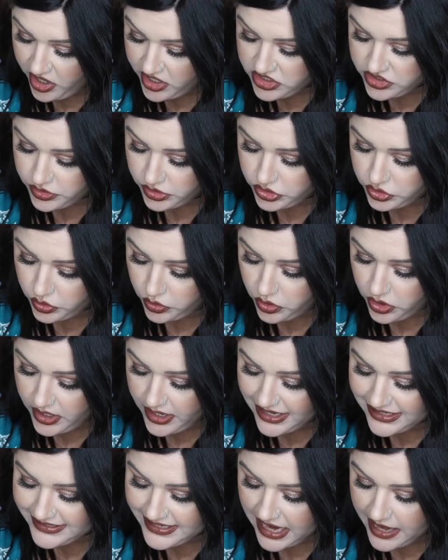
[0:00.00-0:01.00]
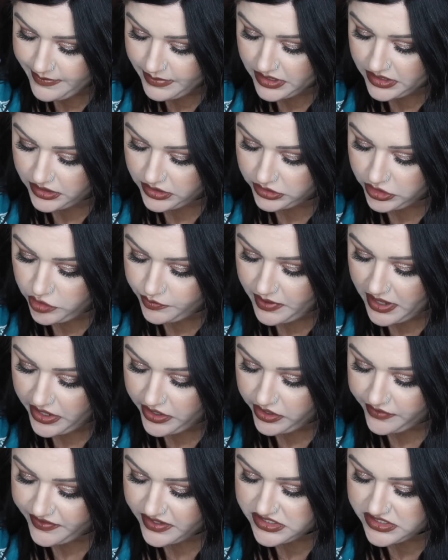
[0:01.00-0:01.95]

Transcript: Artist Couture Diamond Glow Powder.